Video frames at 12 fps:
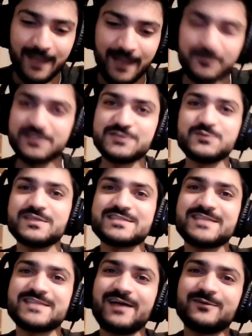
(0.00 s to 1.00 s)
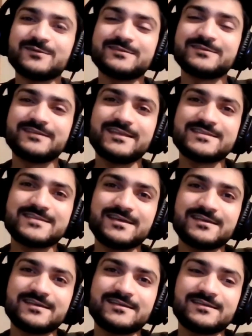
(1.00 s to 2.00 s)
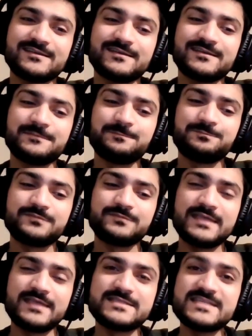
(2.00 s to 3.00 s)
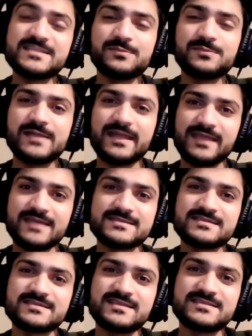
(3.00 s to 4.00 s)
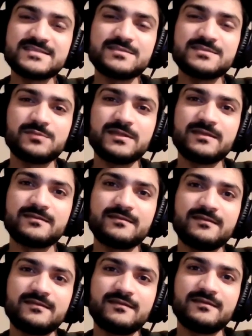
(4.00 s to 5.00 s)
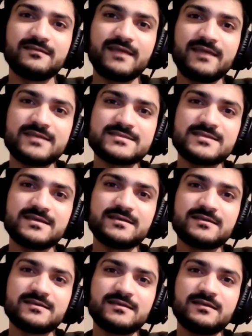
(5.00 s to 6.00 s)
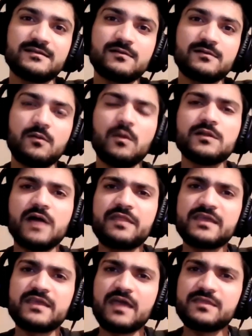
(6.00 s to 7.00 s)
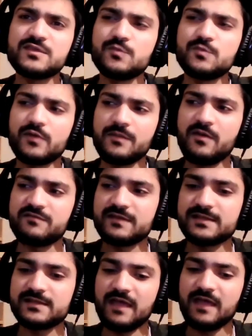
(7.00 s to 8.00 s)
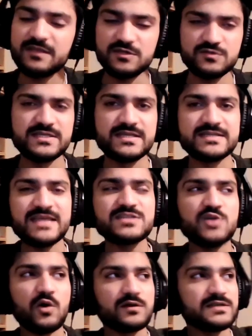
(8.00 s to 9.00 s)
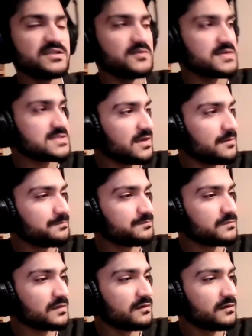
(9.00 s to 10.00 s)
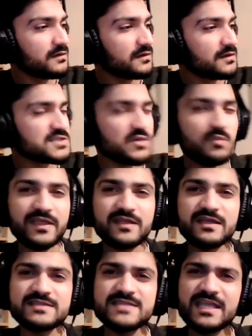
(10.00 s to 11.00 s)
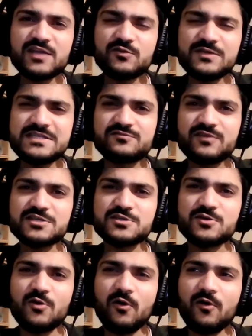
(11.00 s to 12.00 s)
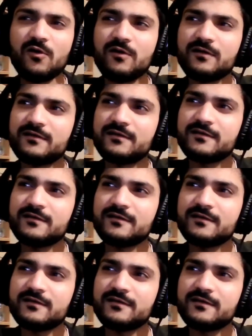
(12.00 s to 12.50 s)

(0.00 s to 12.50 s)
I'm going to do this now. It's discipline, I guess. It's discipline, and that's well, I think you put it perfectly. I think you did a TED talk, didn't you? It's something. Is it increased friction, or